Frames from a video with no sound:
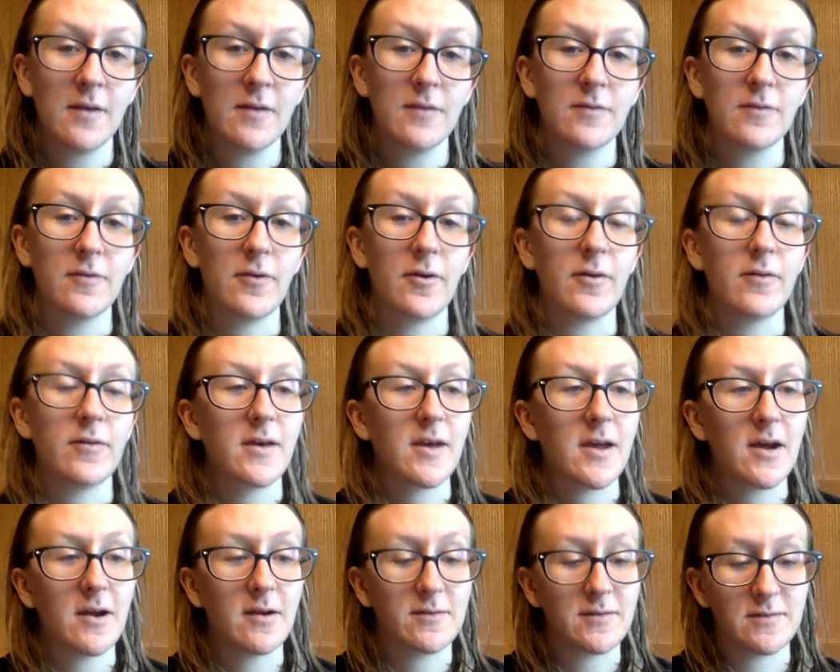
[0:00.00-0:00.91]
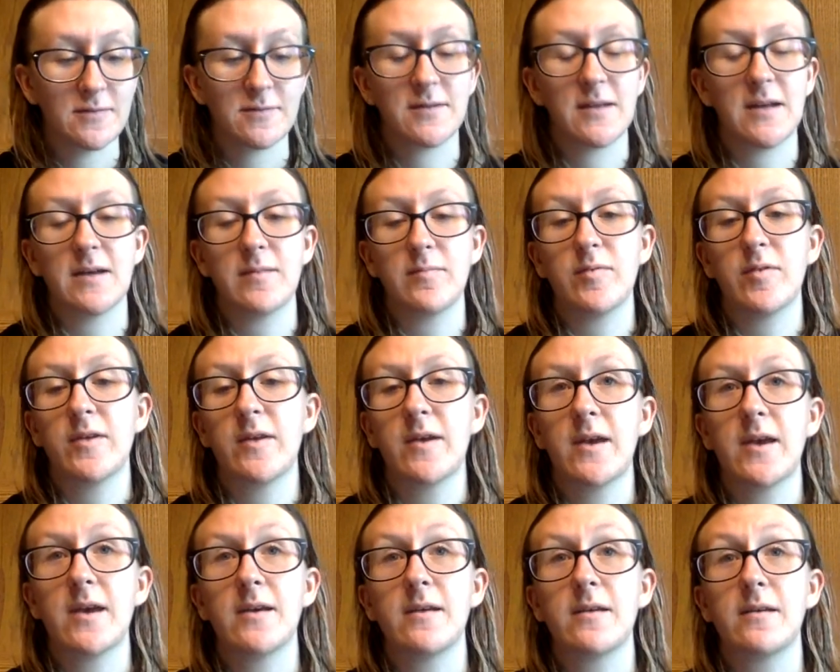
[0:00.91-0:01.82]
So all the characters that
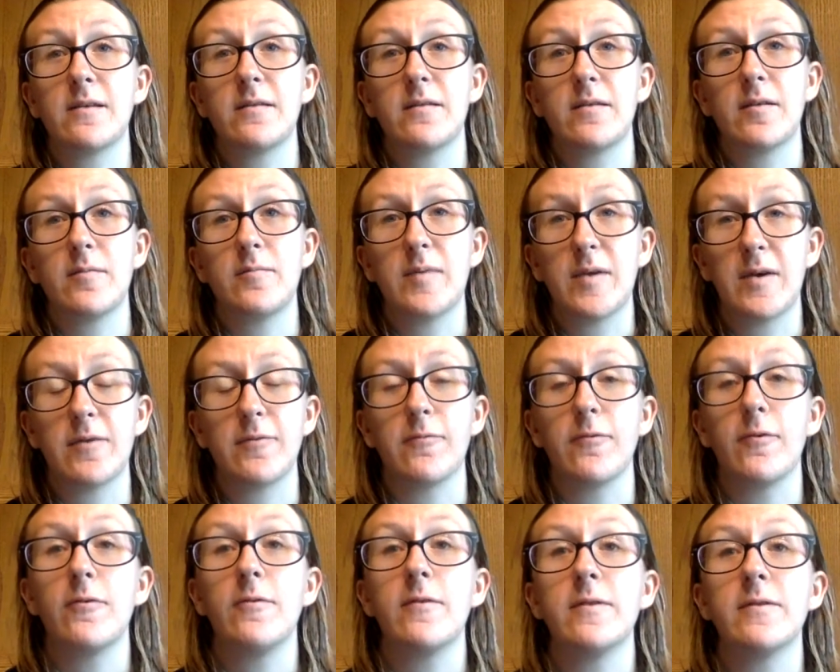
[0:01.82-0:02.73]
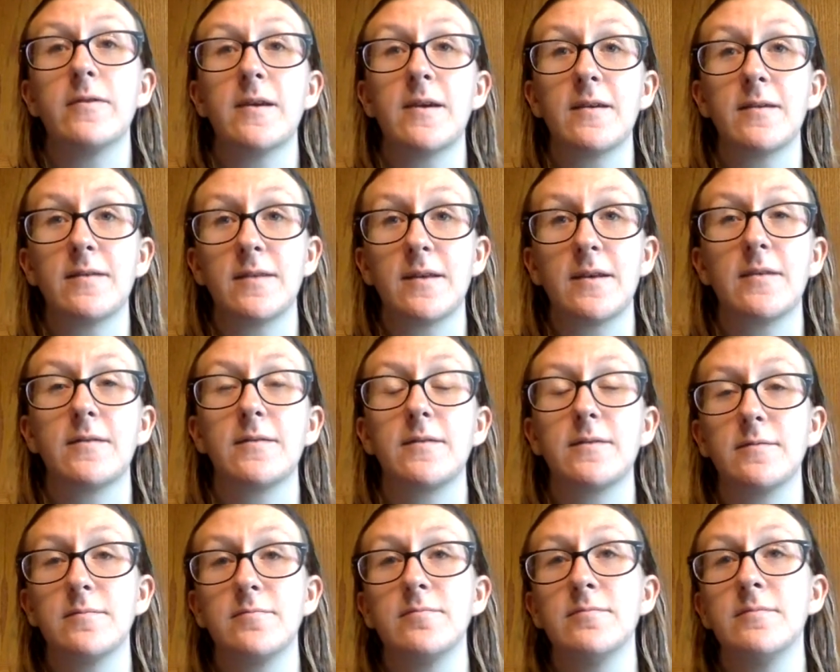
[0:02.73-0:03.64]
play a big role in this,
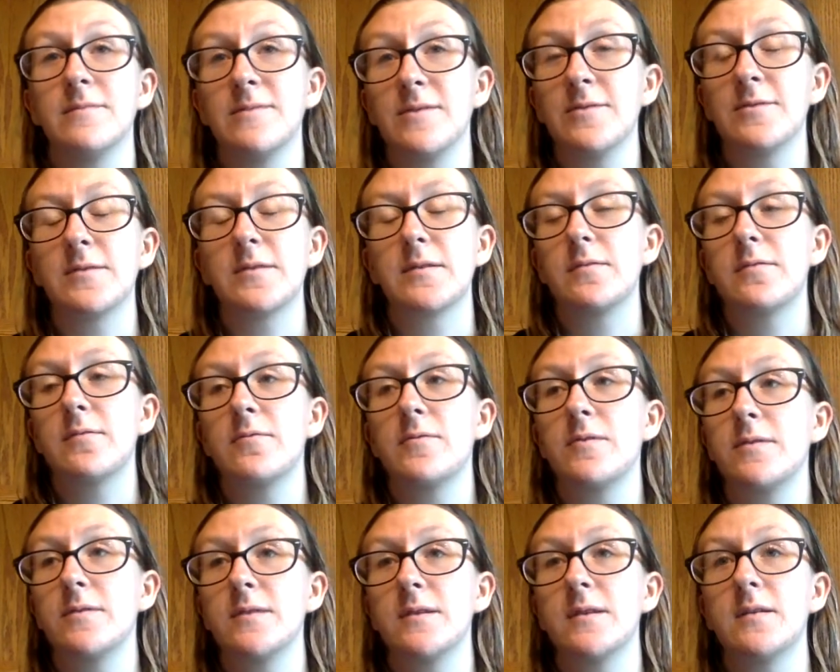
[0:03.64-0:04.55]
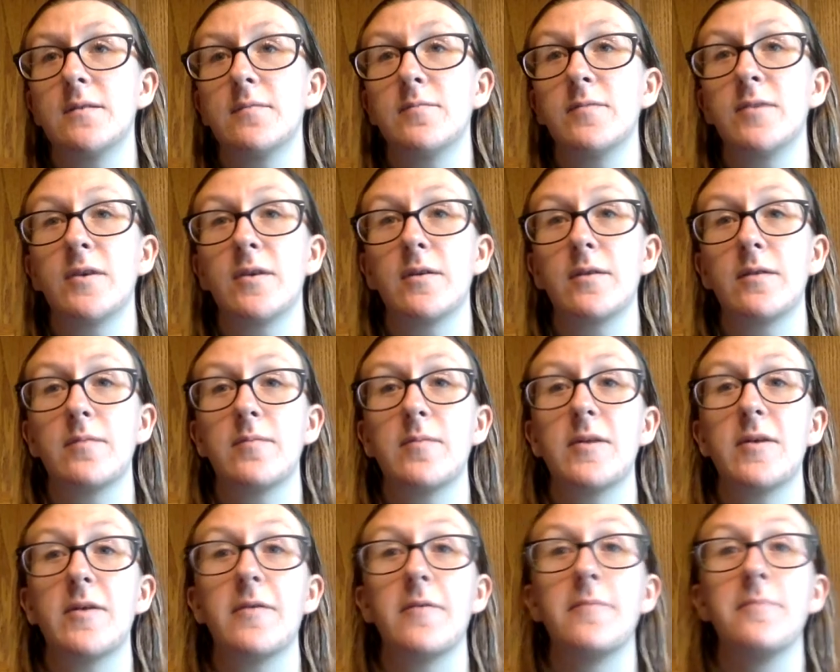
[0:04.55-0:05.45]
those are the ones that I'm talking
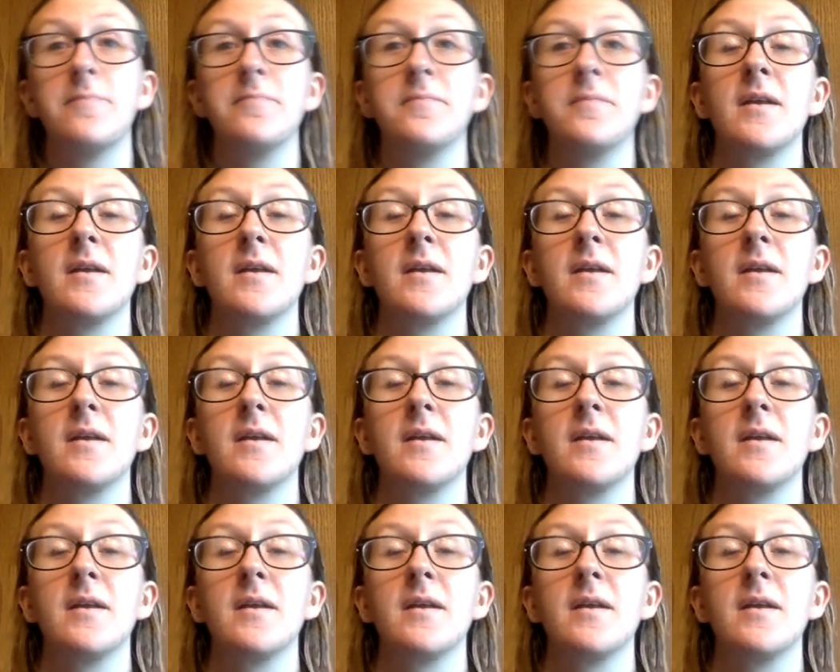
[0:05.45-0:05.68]
about.